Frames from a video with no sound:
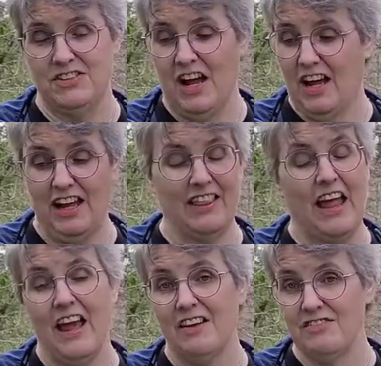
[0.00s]
stock, and
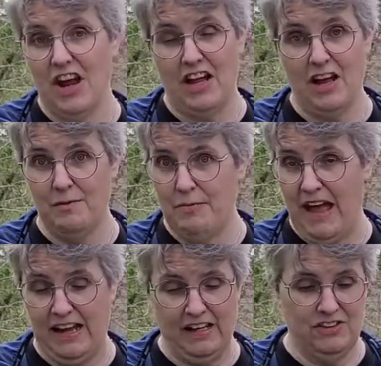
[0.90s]
they have not come
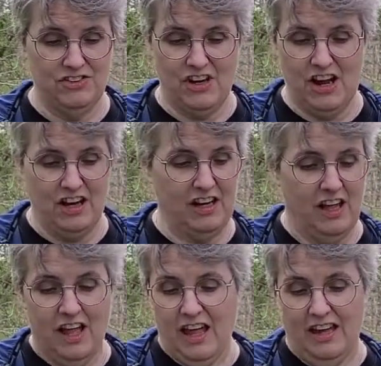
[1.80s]
back in stock,
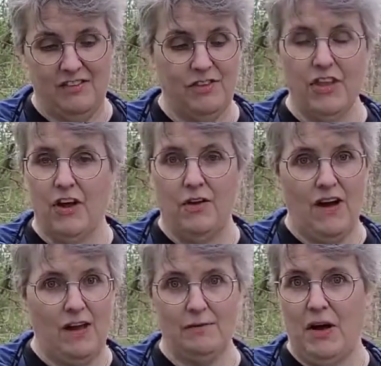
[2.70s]
even though
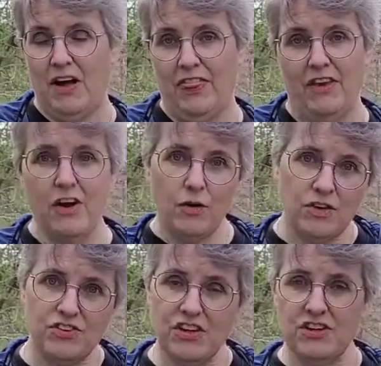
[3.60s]
I'm on the
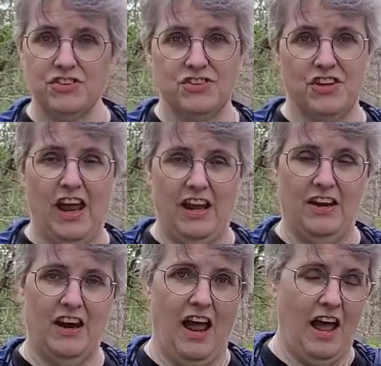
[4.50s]
notice lists
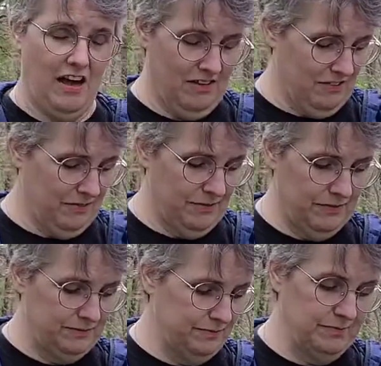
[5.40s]
and
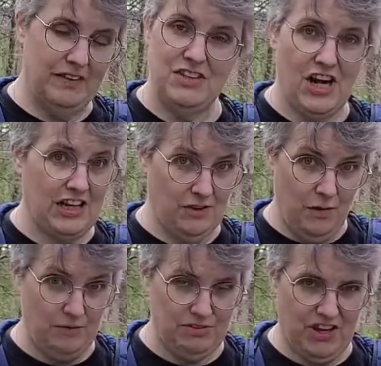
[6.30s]
check the
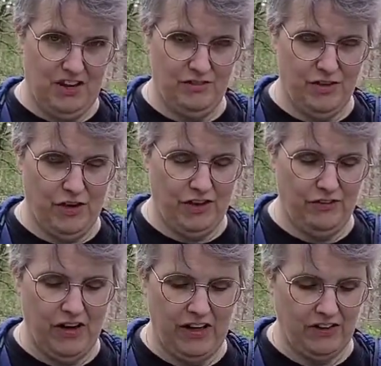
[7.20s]
website fairly
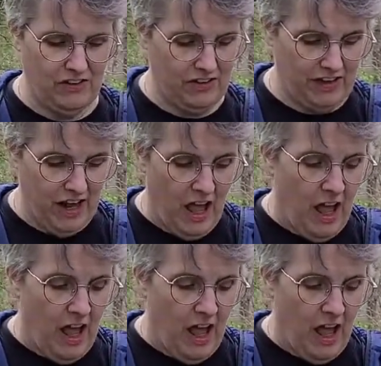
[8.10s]
regularly.